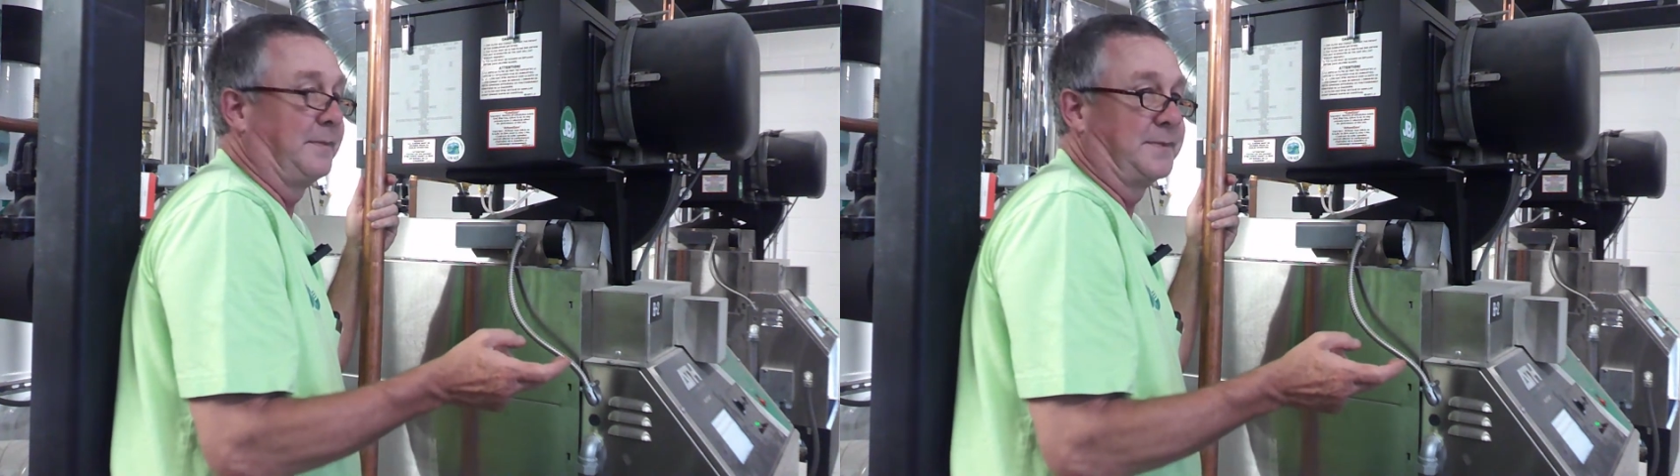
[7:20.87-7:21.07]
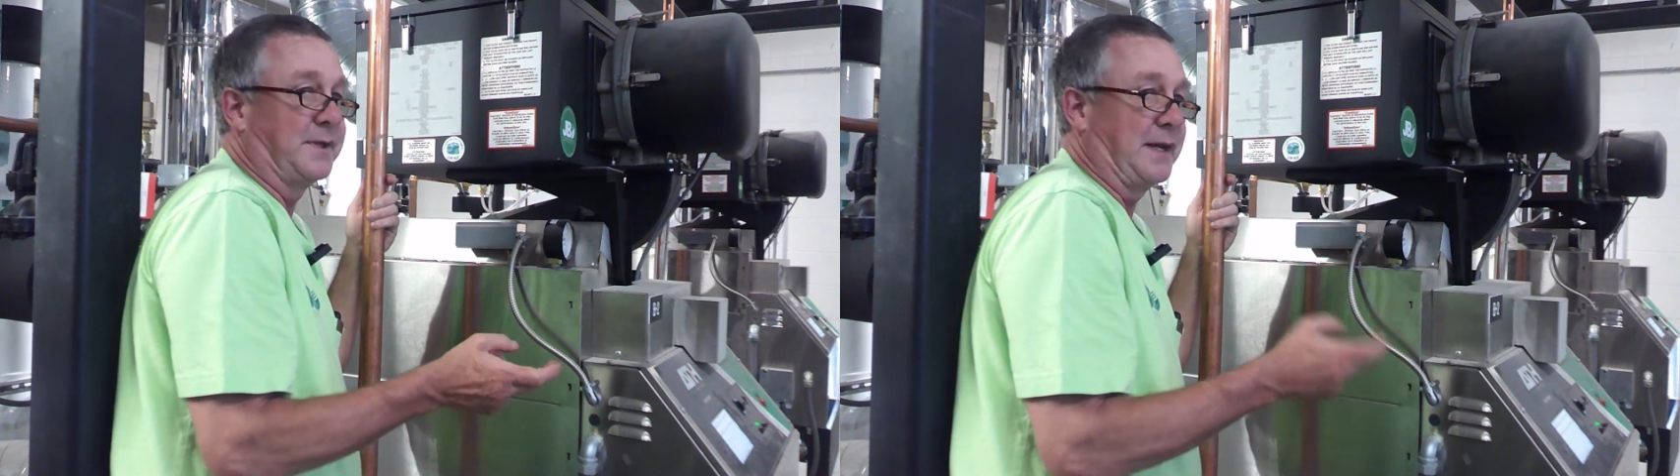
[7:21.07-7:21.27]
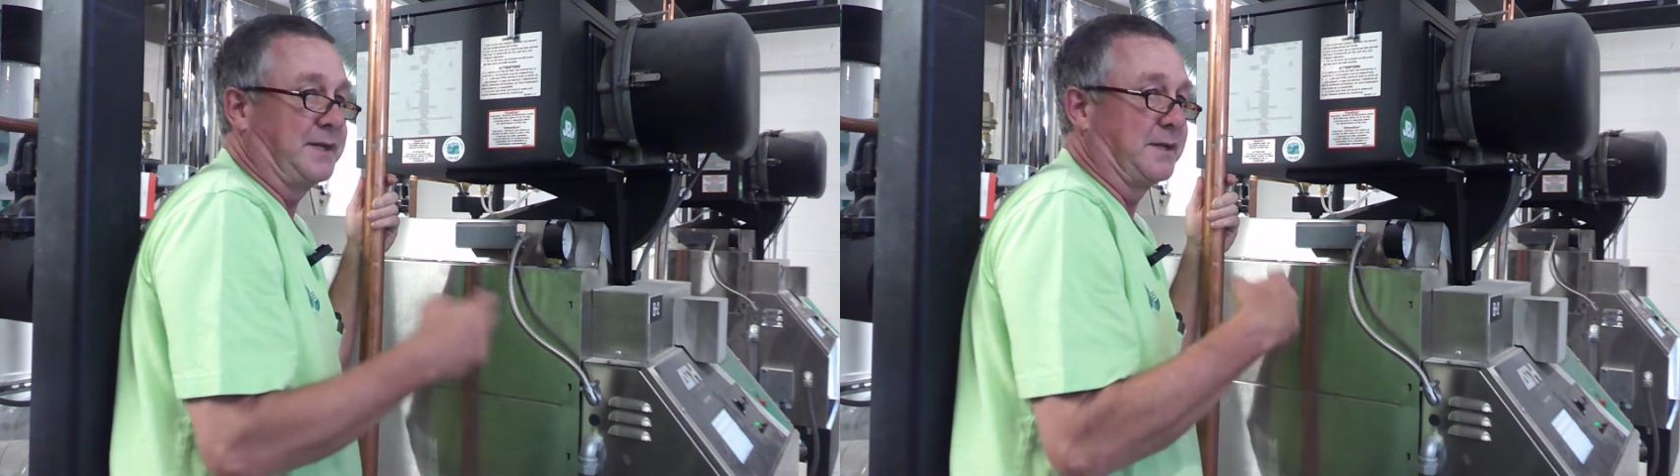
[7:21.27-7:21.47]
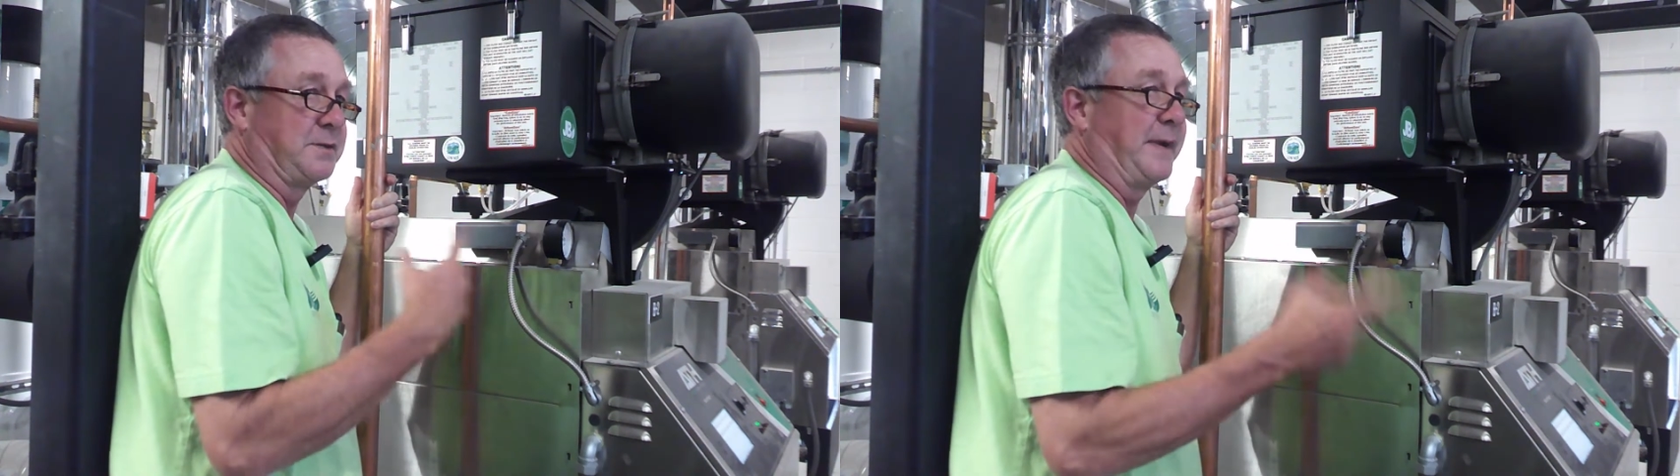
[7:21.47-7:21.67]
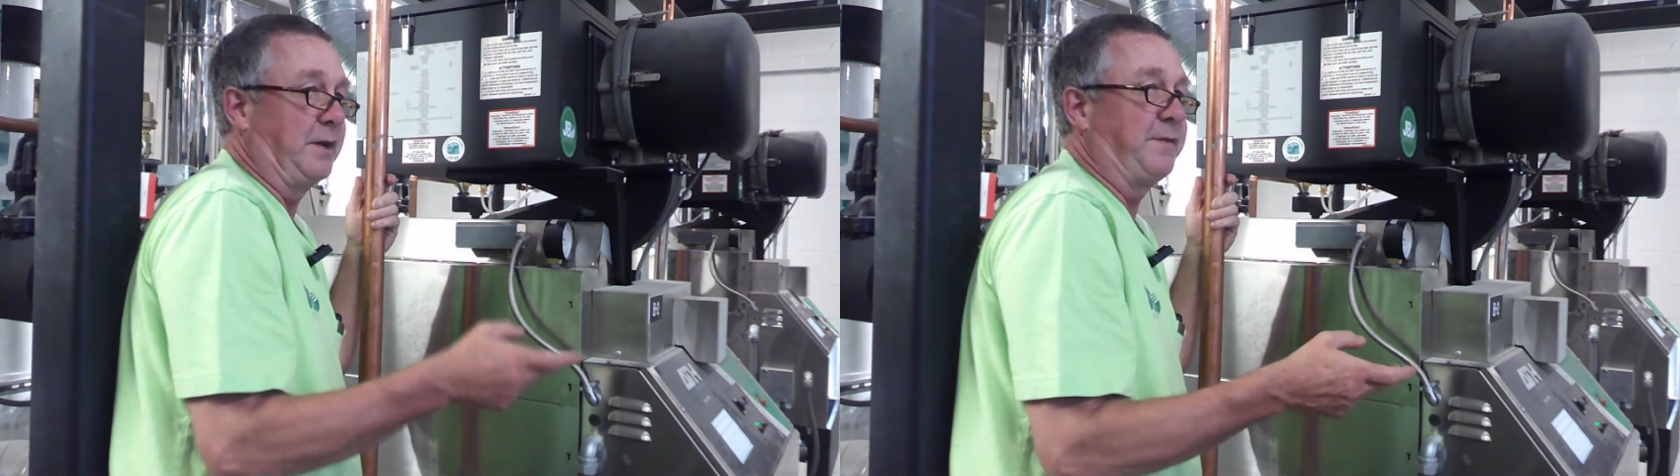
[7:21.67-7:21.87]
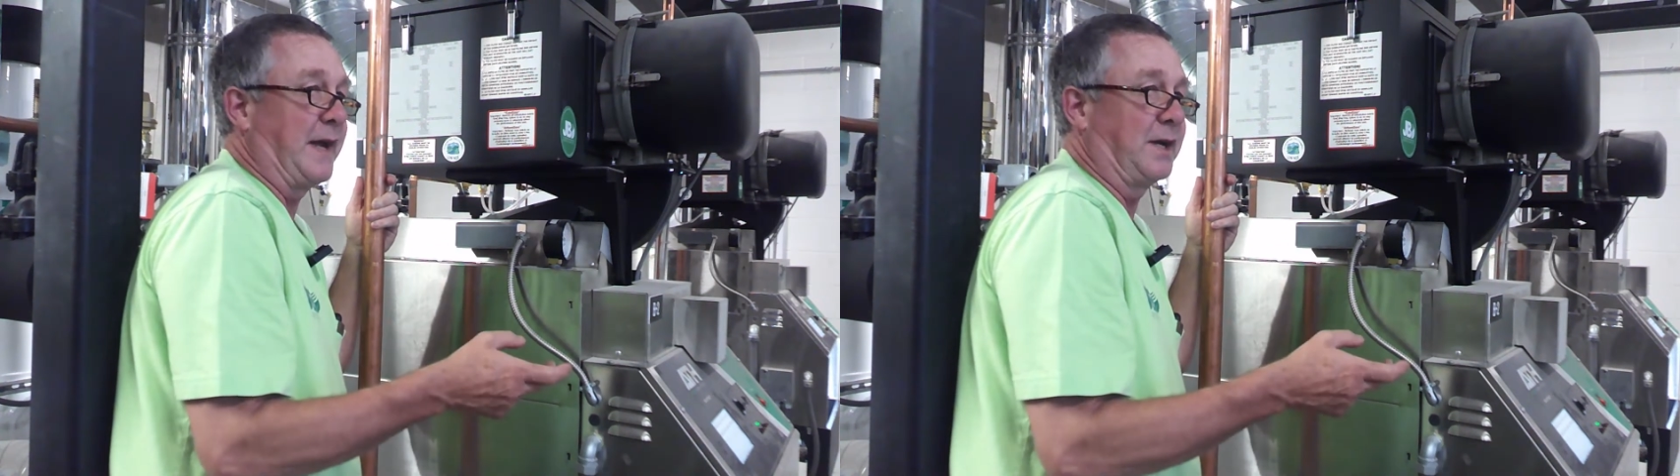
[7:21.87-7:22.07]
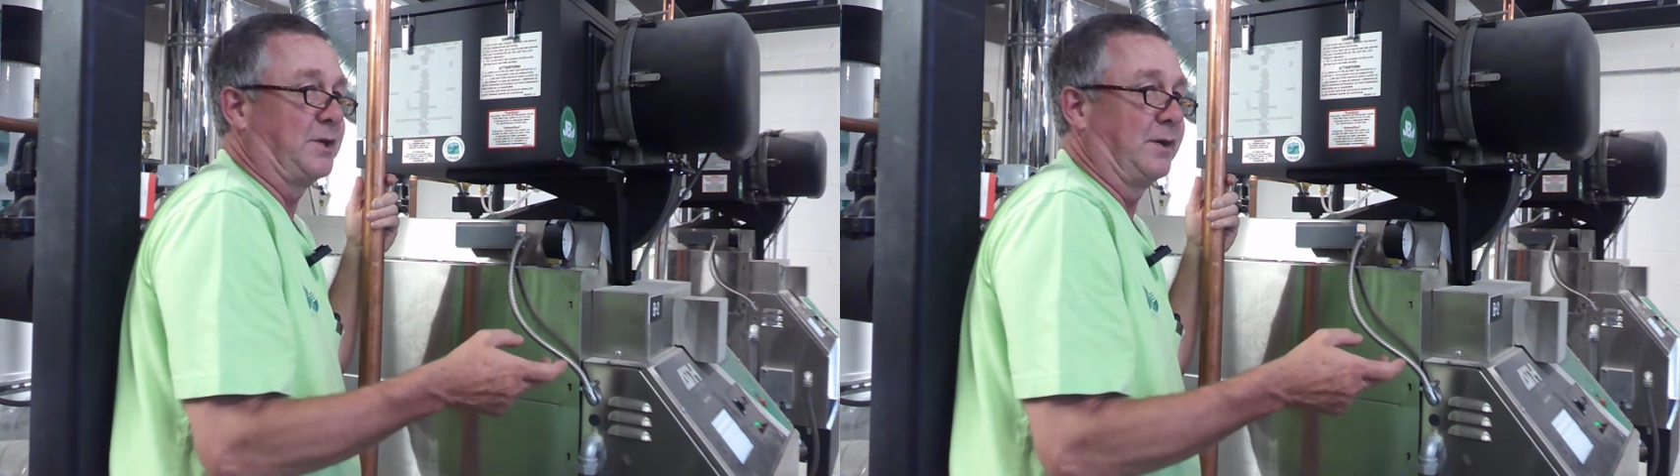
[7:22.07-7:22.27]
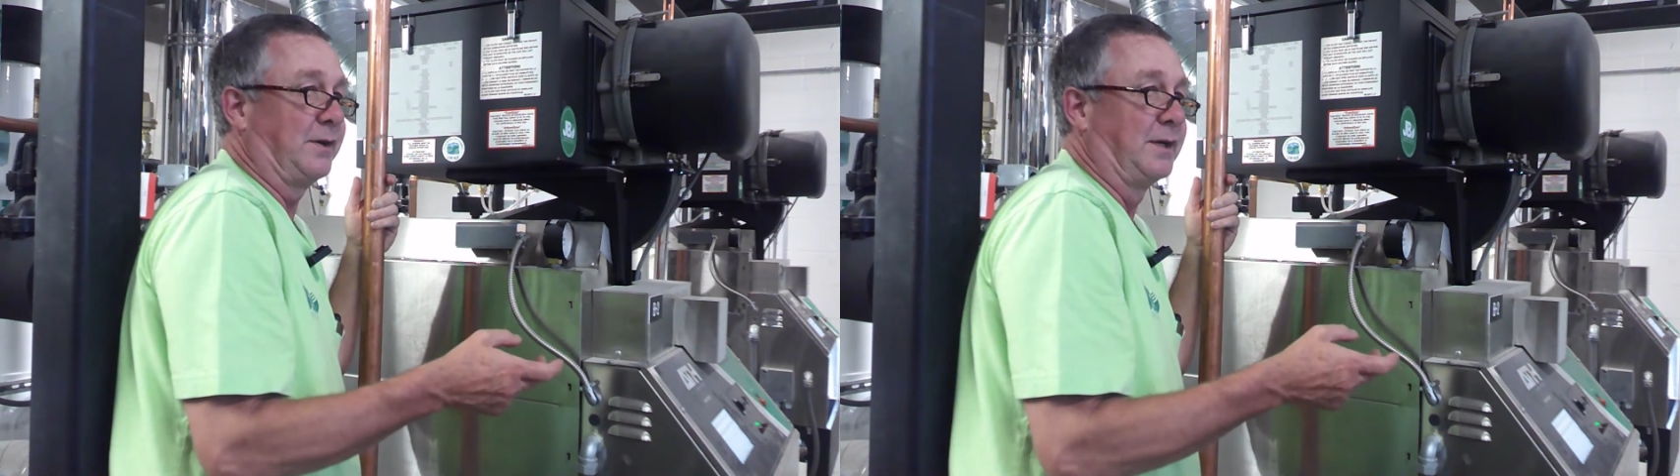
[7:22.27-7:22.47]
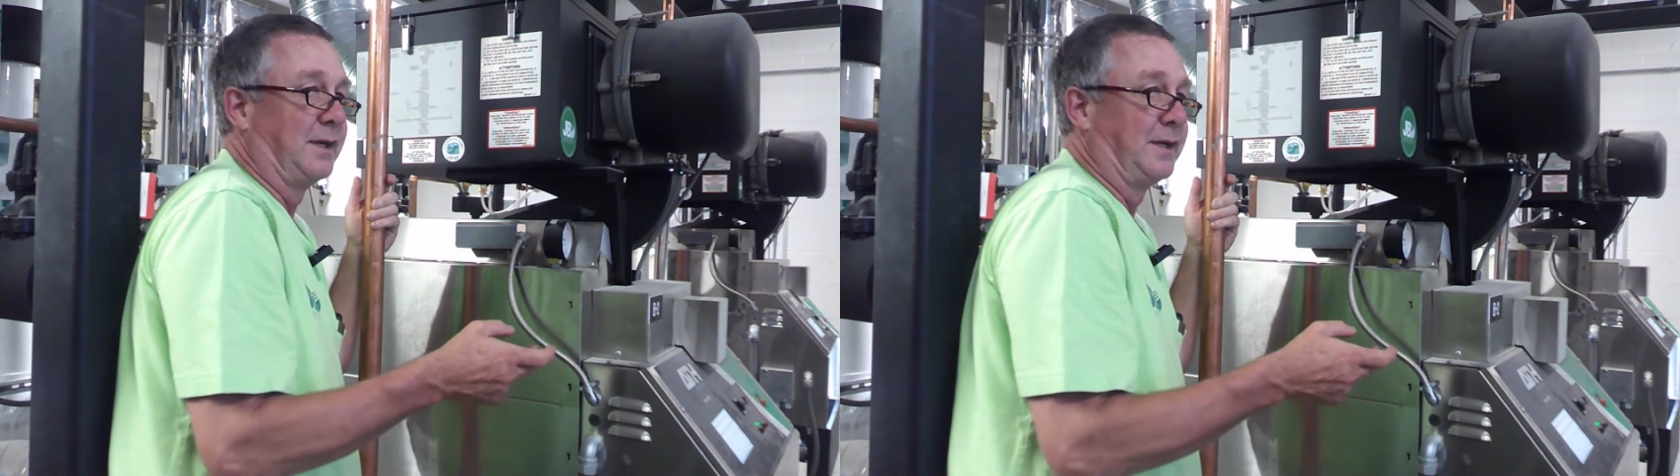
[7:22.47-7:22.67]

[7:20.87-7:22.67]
So that tells the manufacturer